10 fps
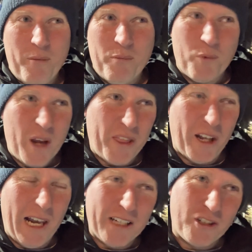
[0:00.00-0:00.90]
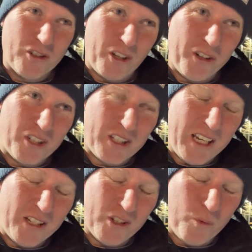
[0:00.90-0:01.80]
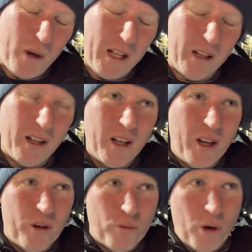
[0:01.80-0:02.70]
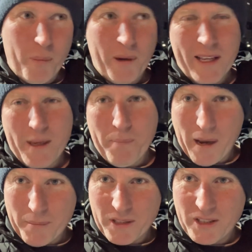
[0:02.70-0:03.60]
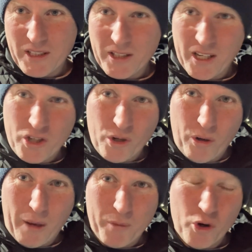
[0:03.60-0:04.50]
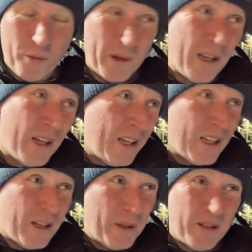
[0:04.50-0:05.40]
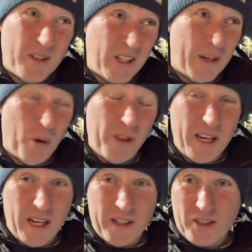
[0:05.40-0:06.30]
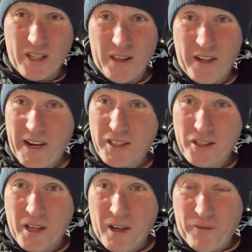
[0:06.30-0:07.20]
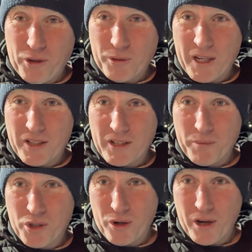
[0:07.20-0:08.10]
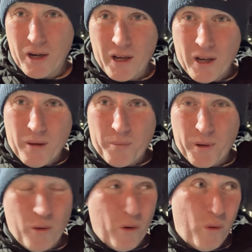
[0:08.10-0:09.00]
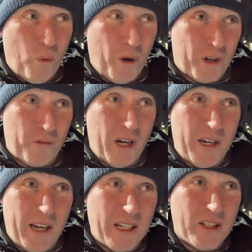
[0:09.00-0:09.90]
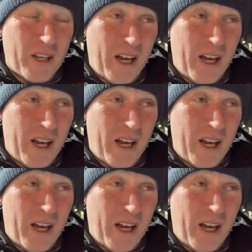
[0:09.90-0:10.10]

We have the legends on the stage as well. Rob Lee, Papi Cisse, Shola Miobi. You'll be seeing what they had to say in the next few days, I'm sure. But what a great night.